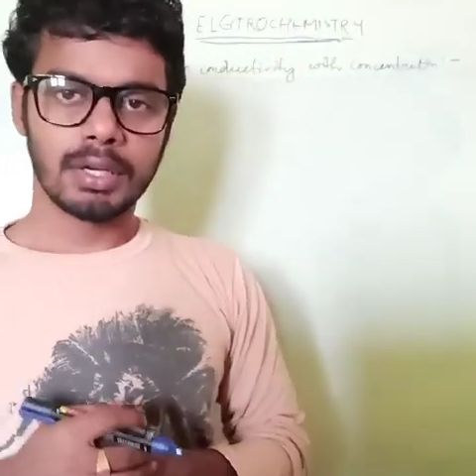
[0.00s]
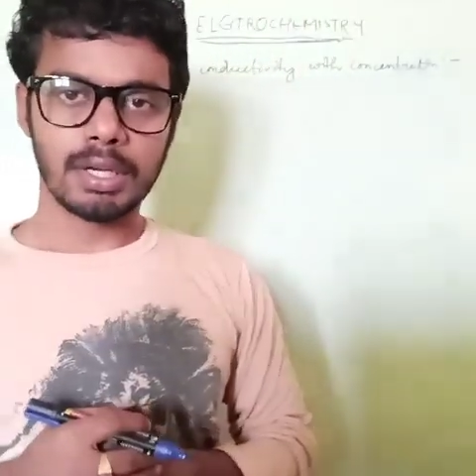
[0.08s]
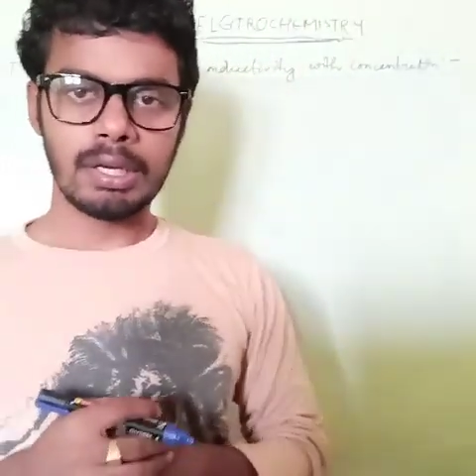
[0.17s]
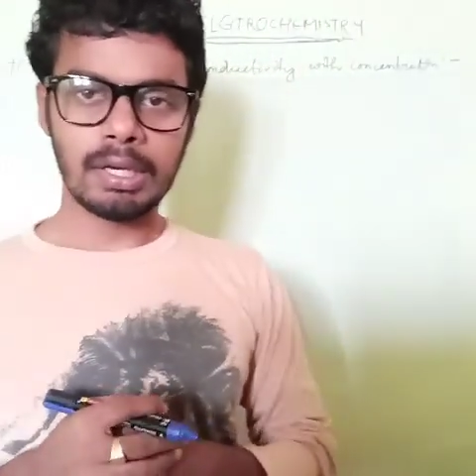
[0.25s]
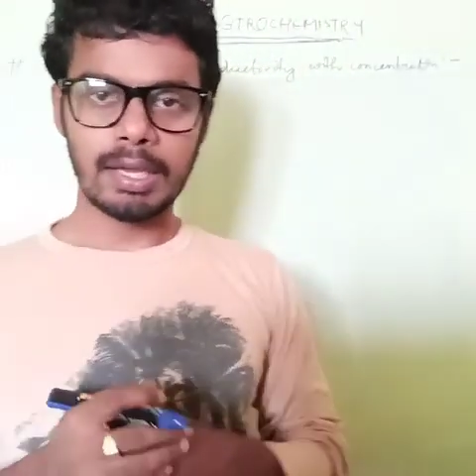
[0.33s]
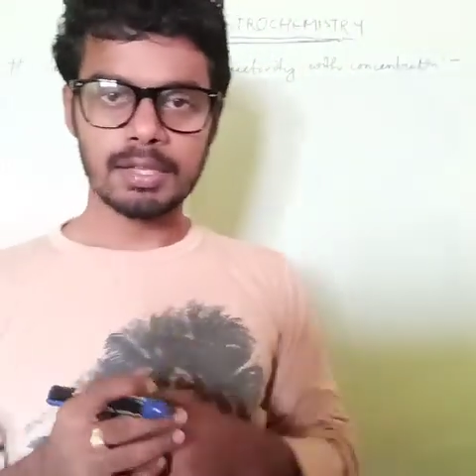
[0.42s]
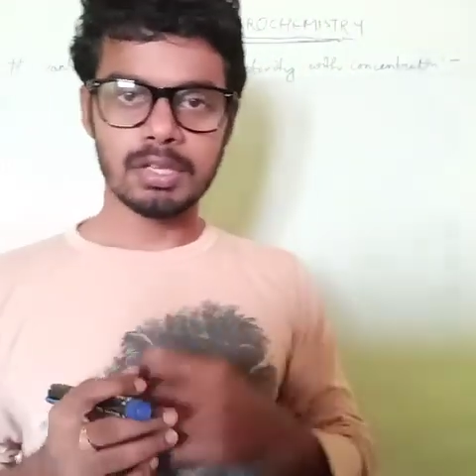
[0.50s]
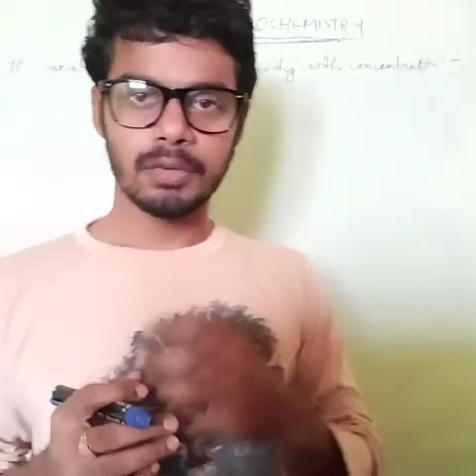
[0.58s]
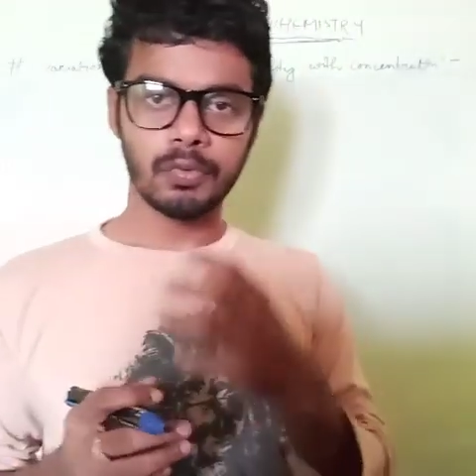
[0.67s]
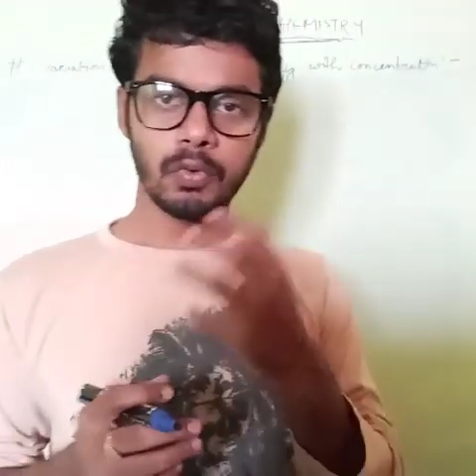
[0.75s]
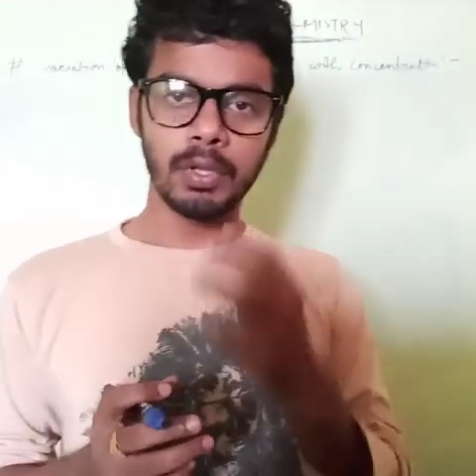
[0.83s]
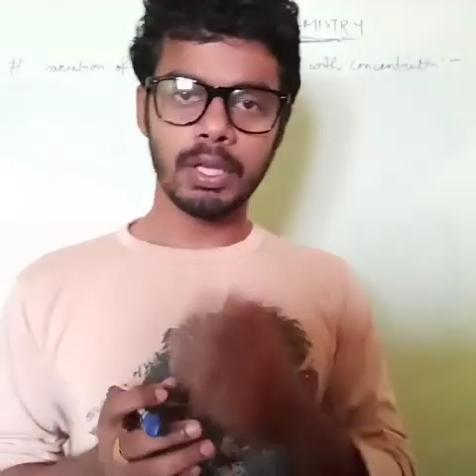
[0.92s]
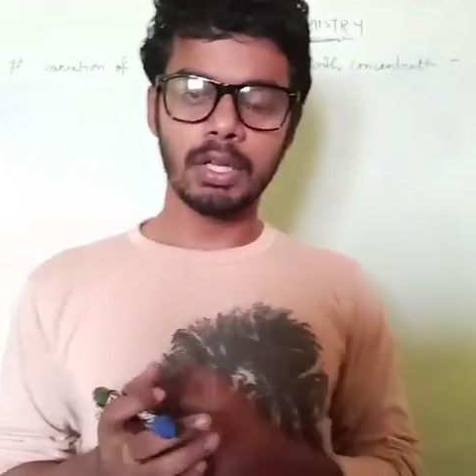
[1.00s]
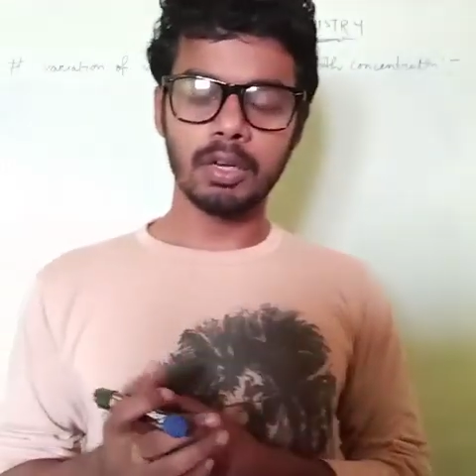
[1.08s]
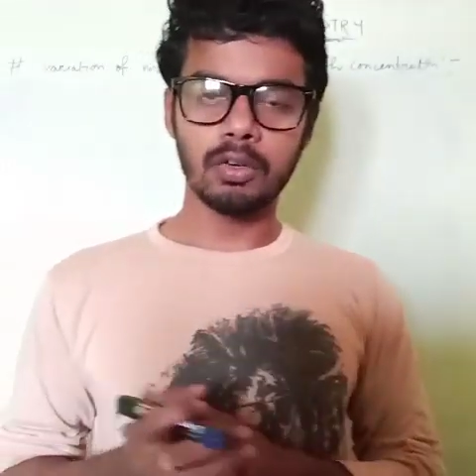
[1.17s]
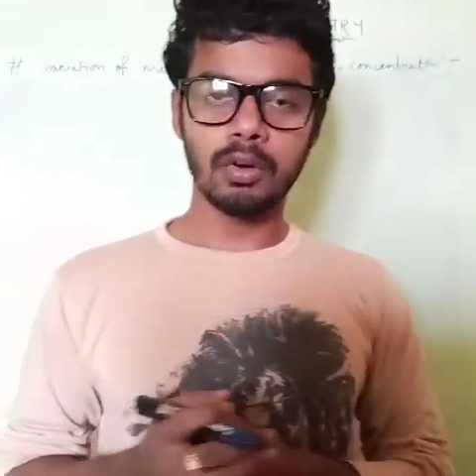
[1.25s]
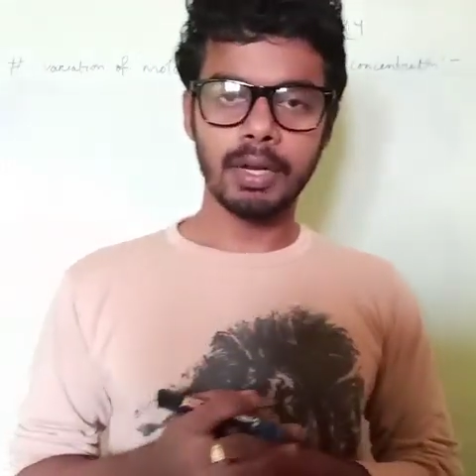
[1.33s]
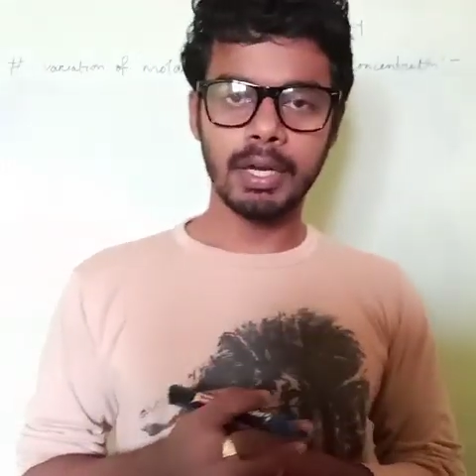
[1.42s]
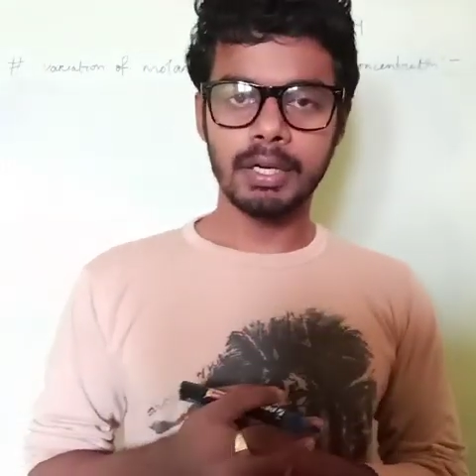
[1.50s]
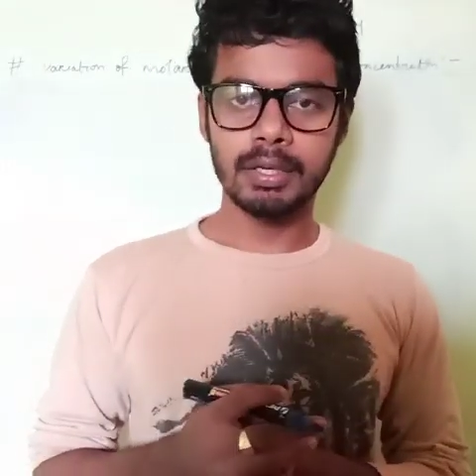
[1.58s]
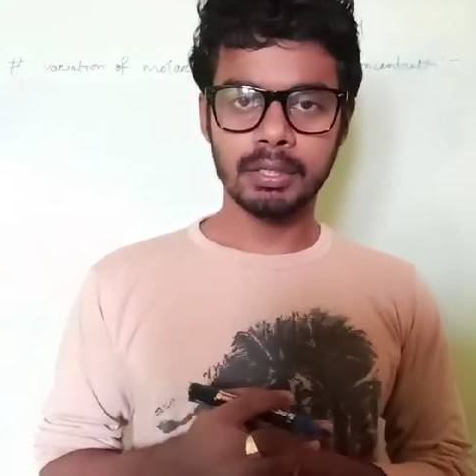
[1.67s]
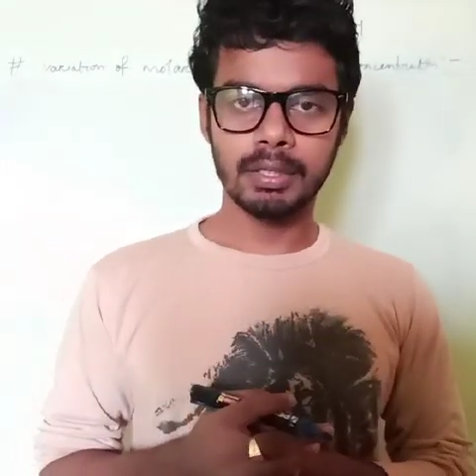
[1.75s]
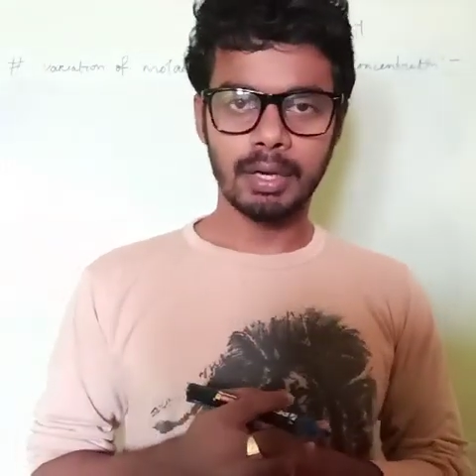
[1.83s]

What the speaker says: in case of weak electrolyte